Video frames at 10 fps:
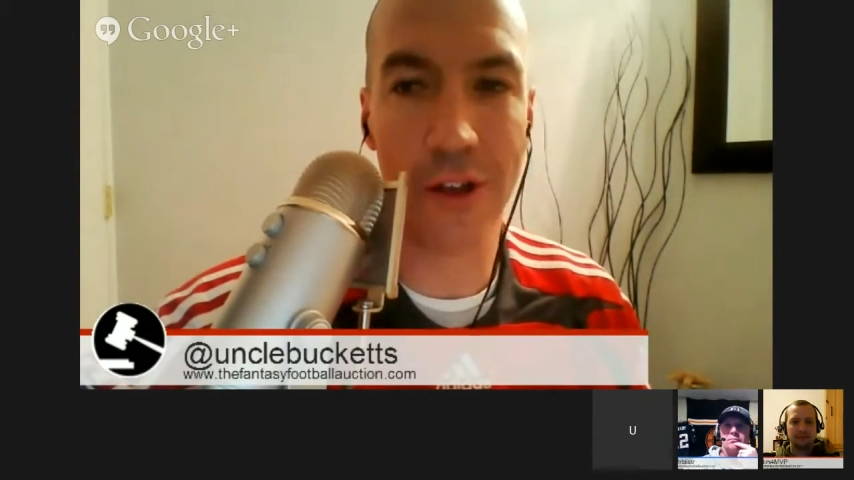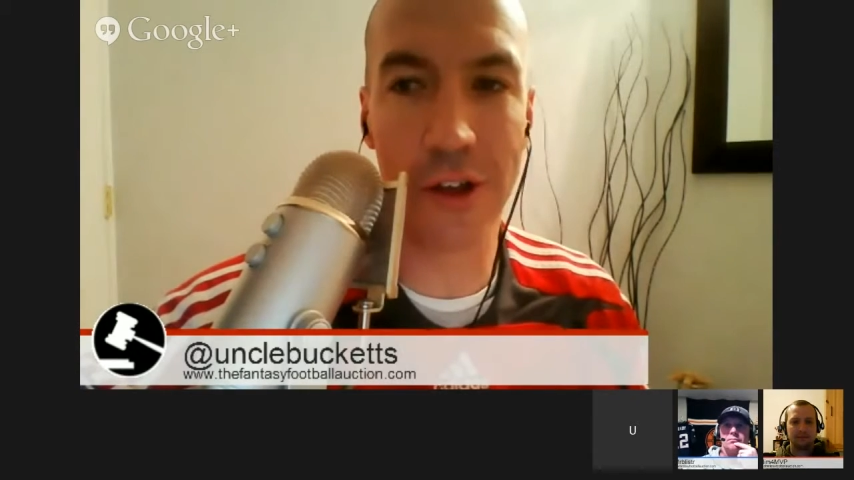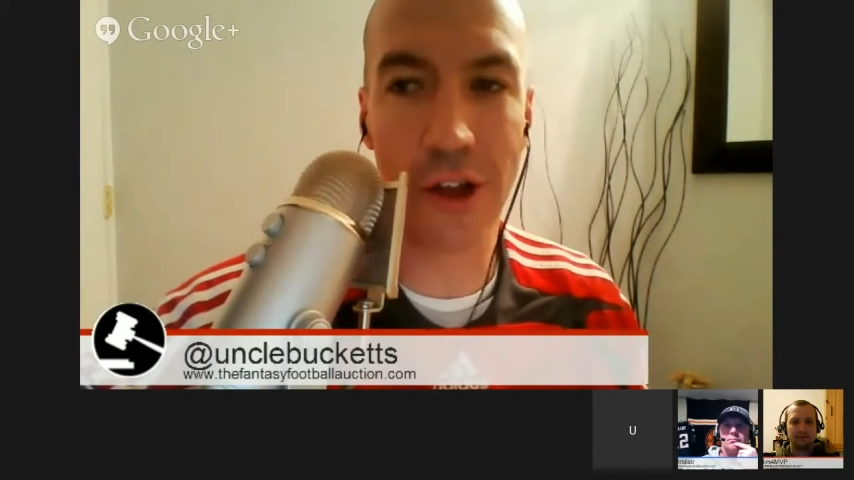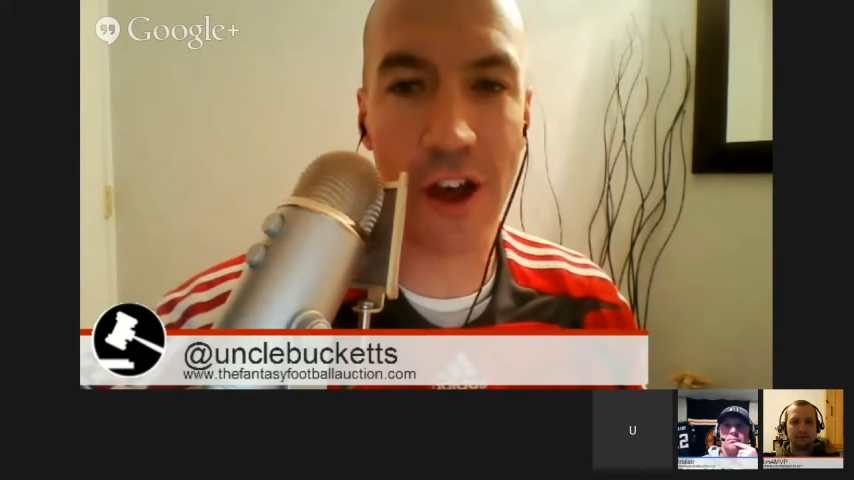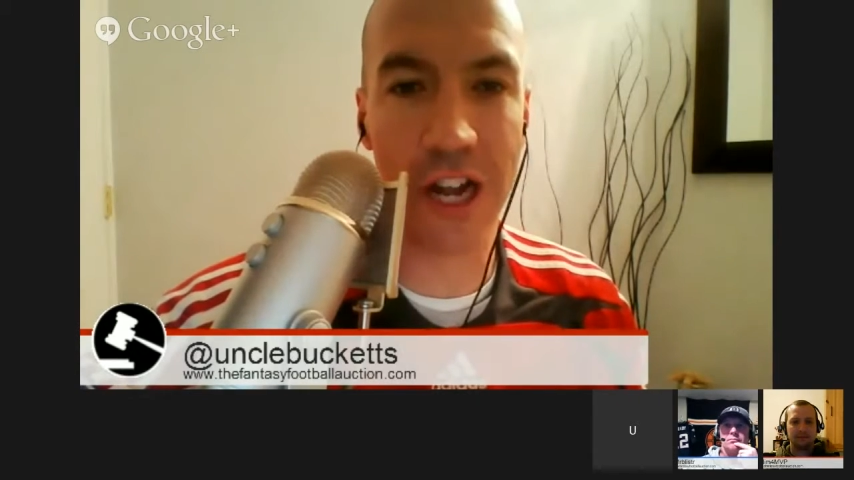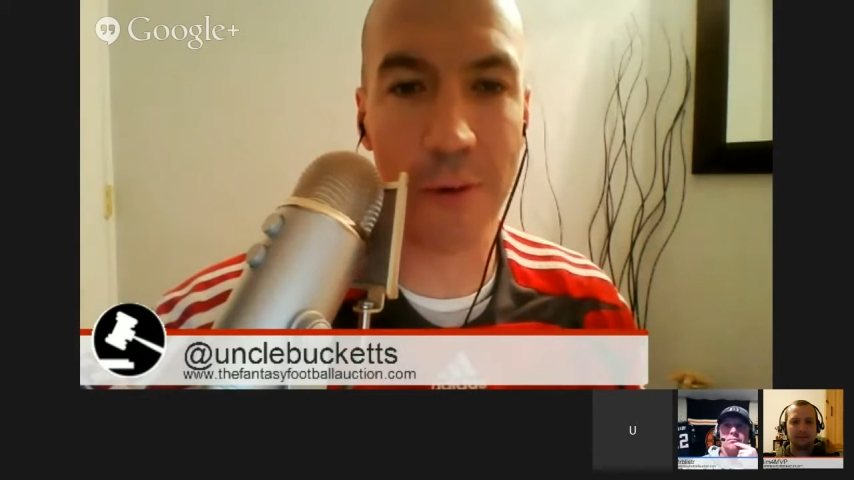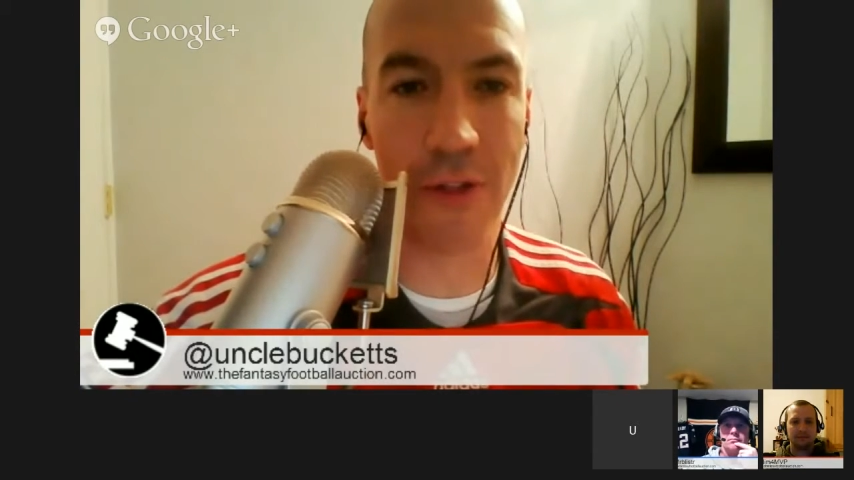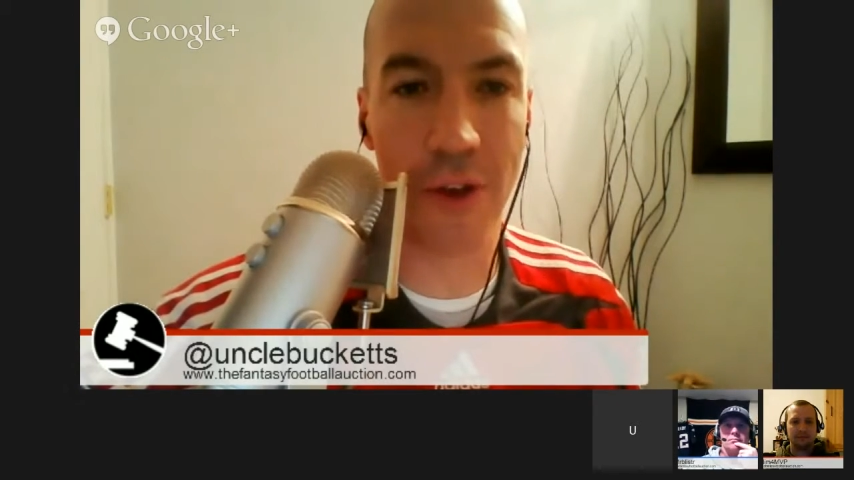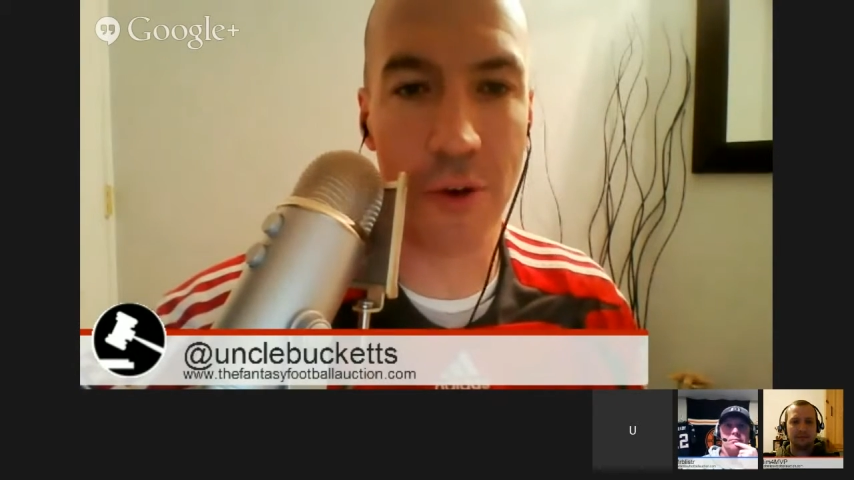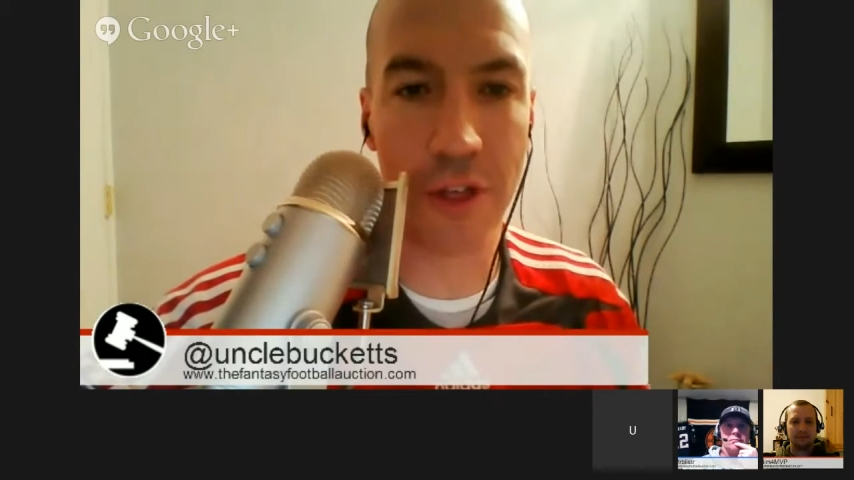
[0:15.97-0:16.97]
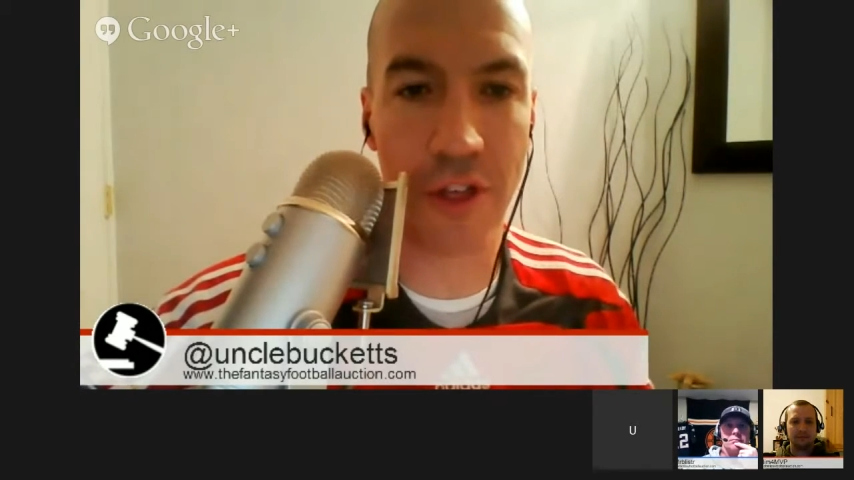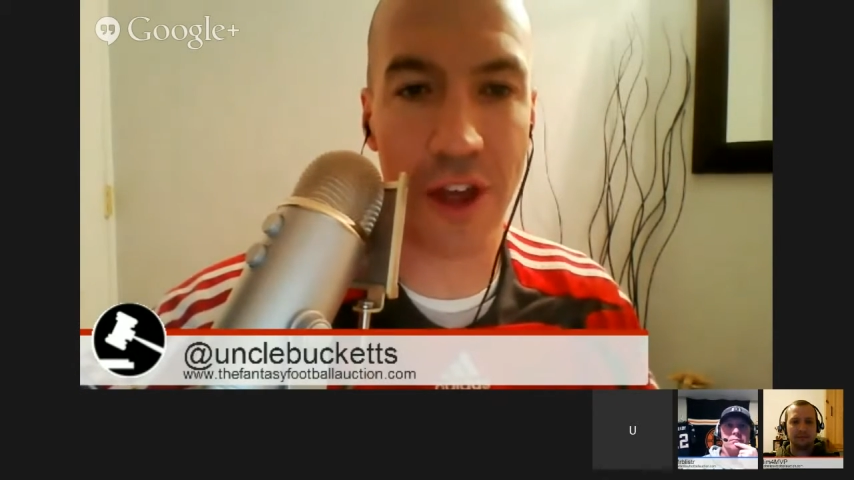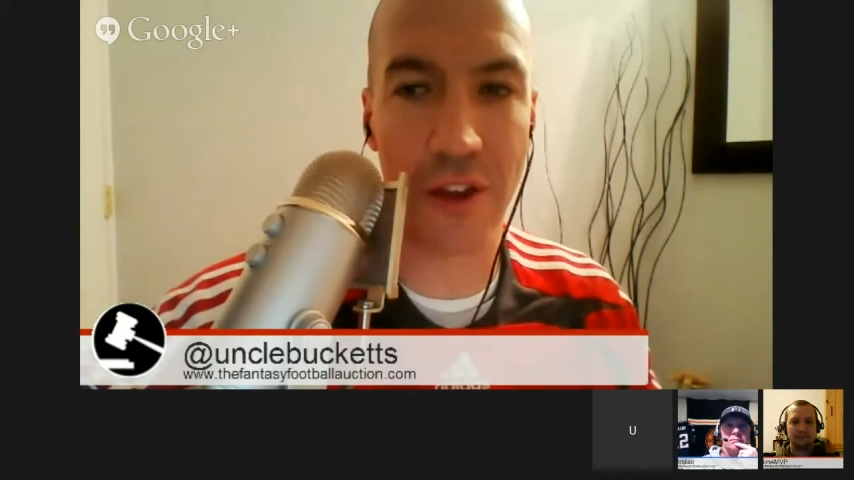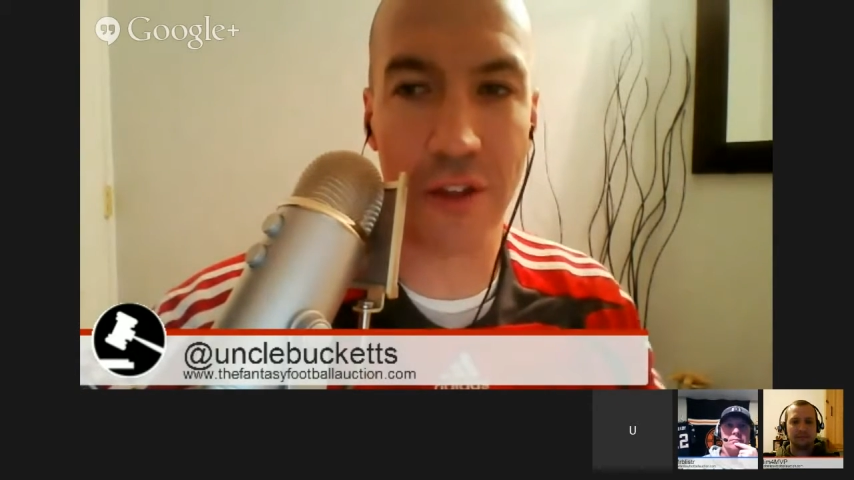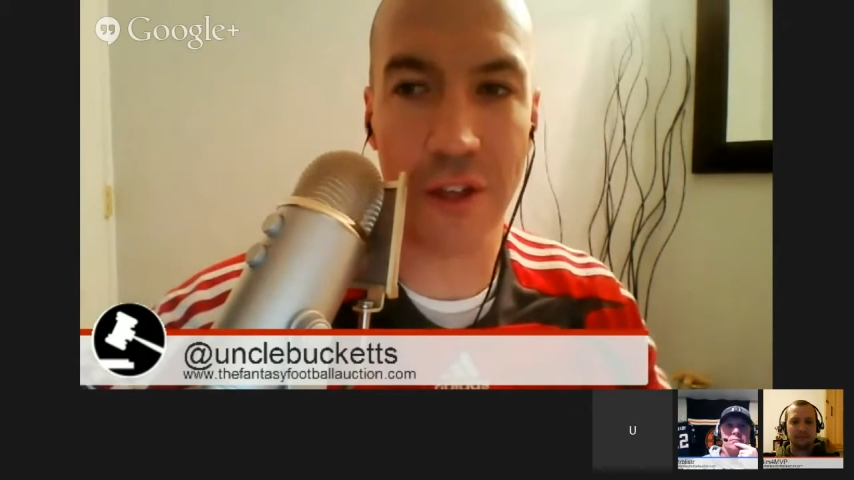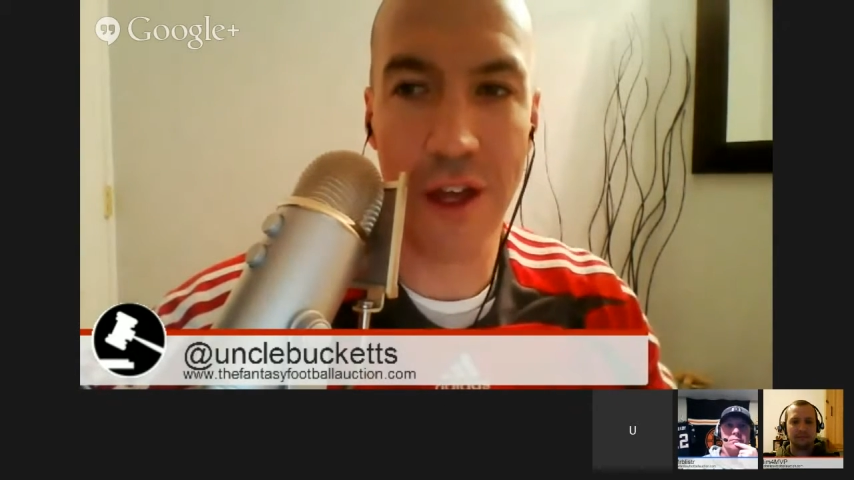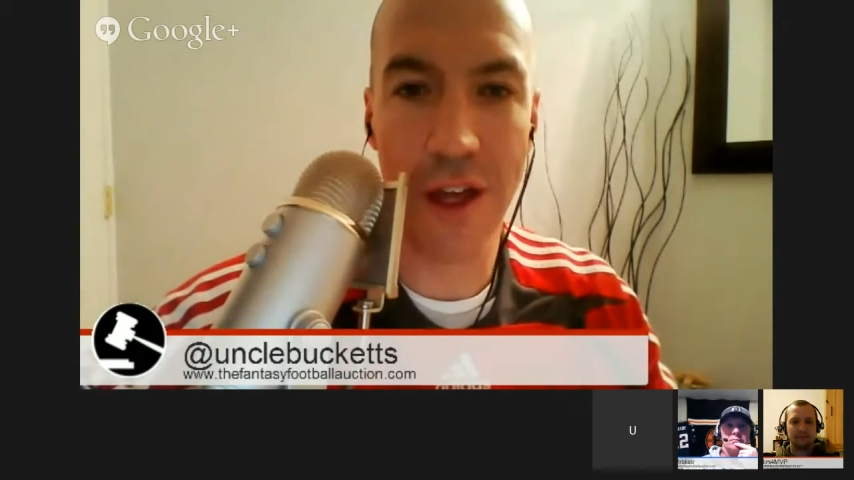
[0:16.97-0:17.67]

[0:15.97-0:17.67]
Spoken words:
talk about those things.